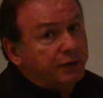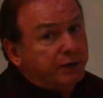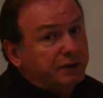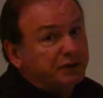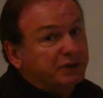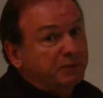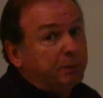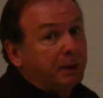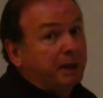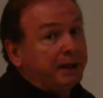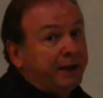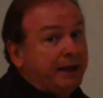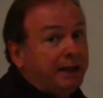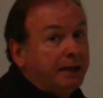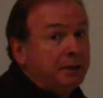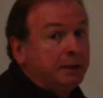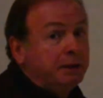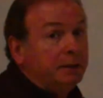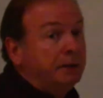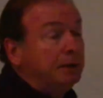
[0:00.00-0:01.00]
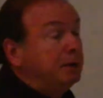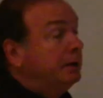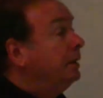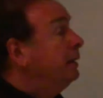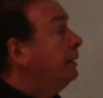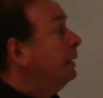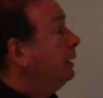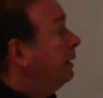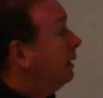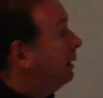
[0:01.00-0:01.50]
the spleen.
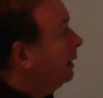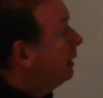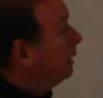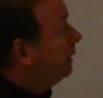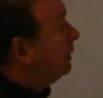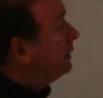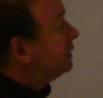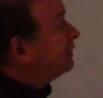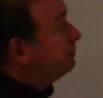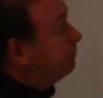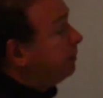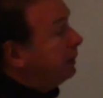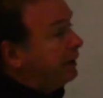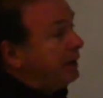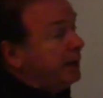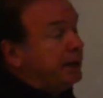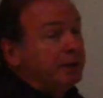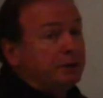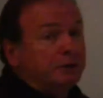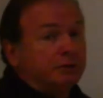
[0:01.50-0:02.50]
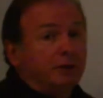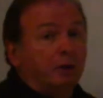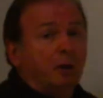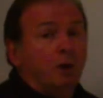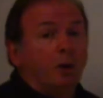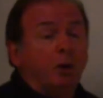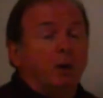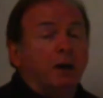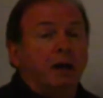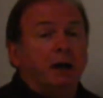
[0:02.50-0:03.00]
Spleen is
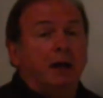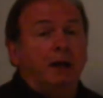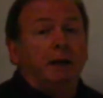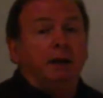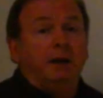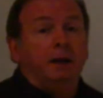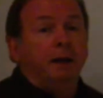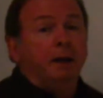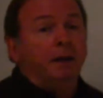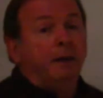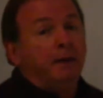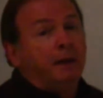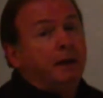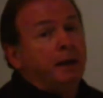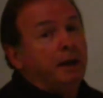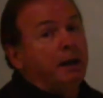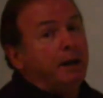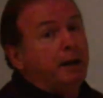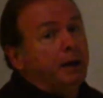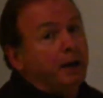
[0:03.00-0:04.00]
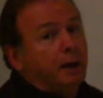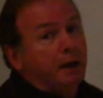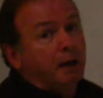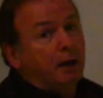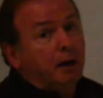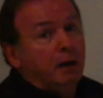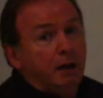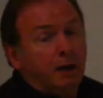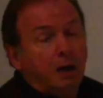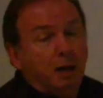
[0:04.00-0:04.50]
located in the
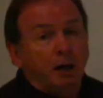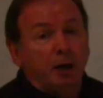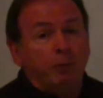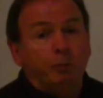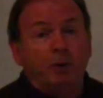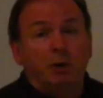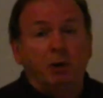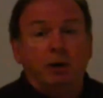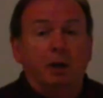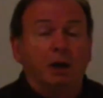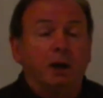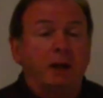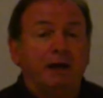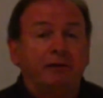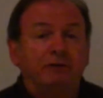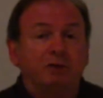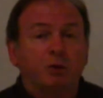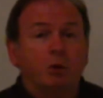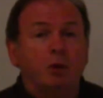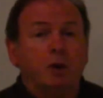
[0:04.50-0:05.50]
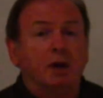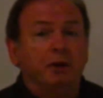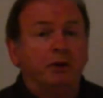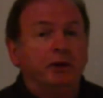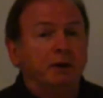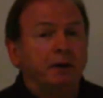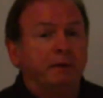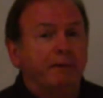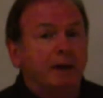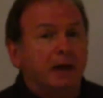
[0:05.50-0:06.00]
upper left
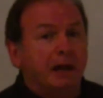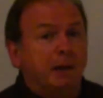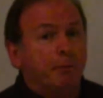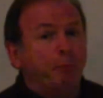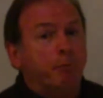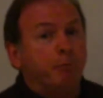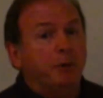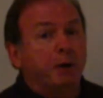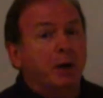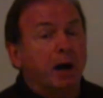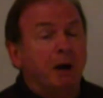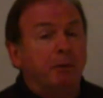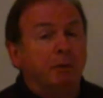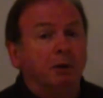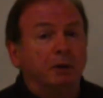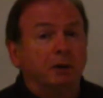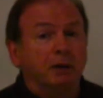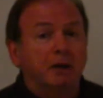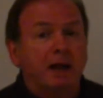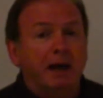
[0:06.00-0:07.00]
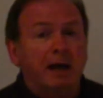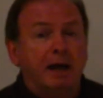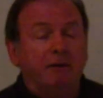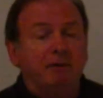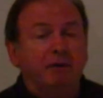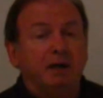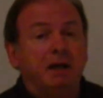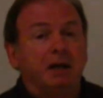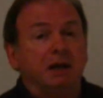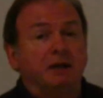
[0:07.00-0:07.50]
quadrant of the abdominal
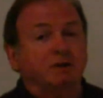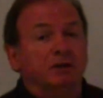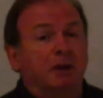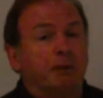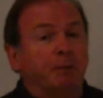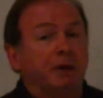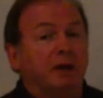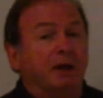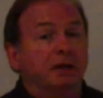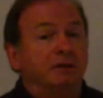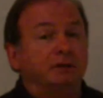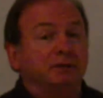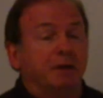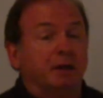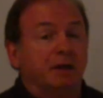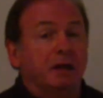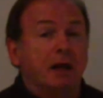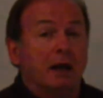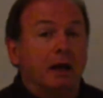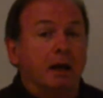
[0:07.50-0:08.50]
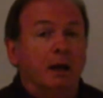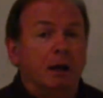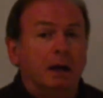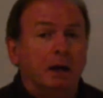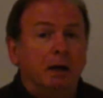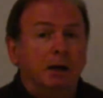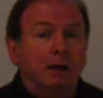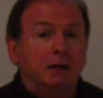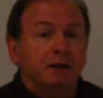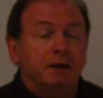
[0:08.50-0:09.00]
cavity. It's up against the
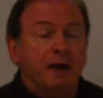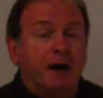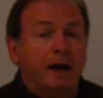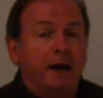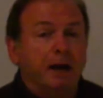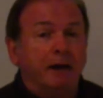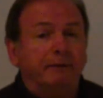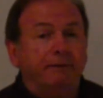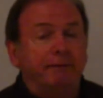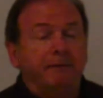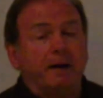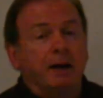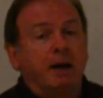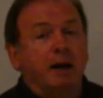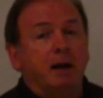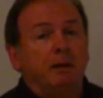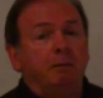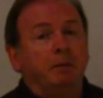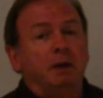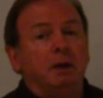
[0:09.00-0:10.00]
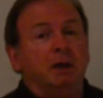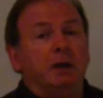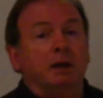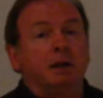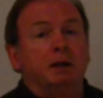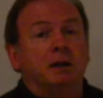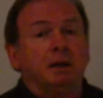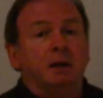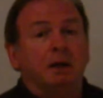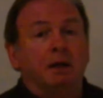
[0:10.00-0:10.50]
diaphragm
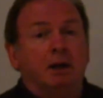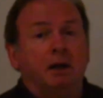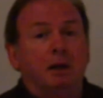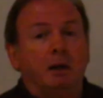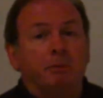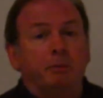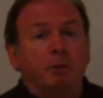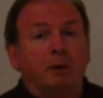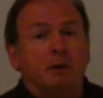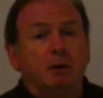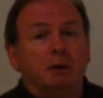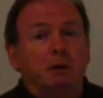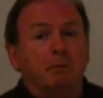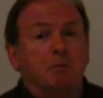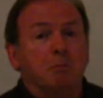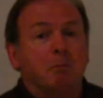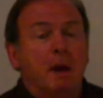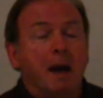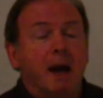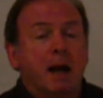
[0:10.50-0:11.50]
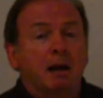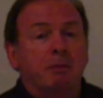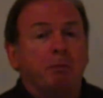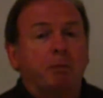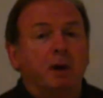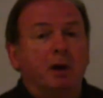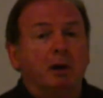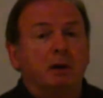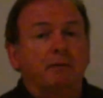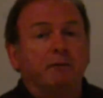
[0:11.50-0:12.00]
in the upper back
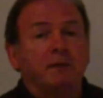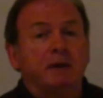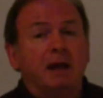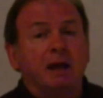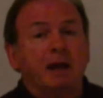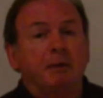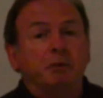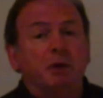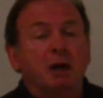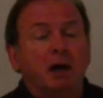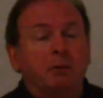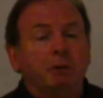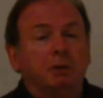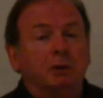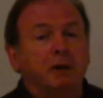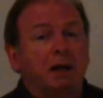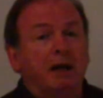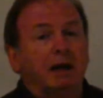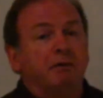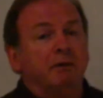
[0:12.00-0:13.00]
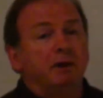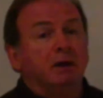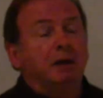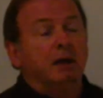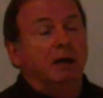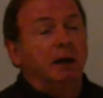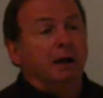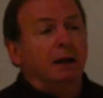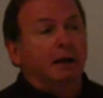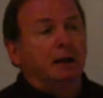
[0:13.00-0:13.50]
part of the abdominal cavity.
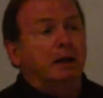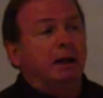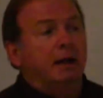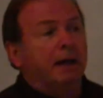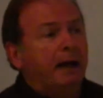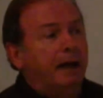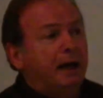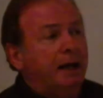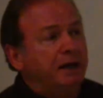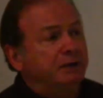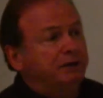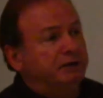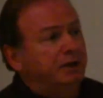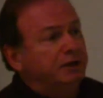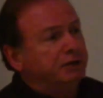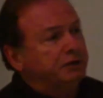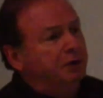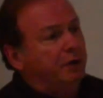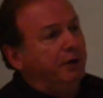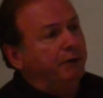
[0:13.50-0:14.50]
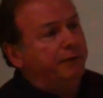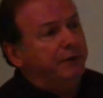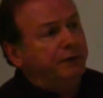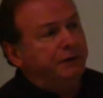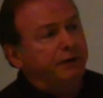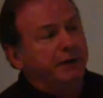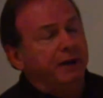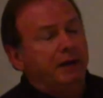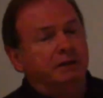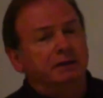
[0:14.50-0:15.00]
It has a surface
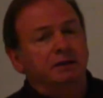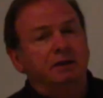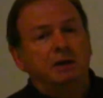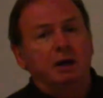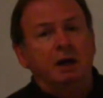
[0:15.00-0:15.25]
that is in